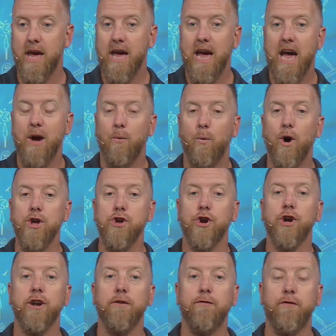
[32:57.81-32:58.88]
And what you're
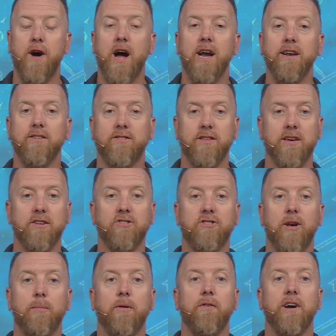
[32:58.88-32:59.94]
going to find is this.
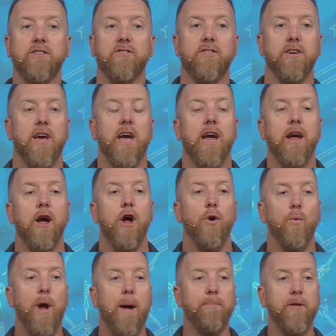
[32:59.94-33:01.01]
Some of us today,
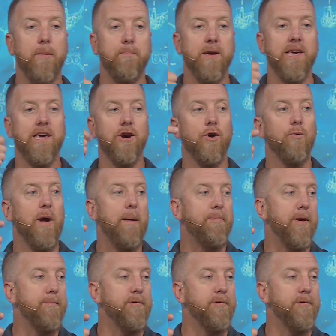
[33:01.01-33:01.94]
wrapped up in guilt, wrapped up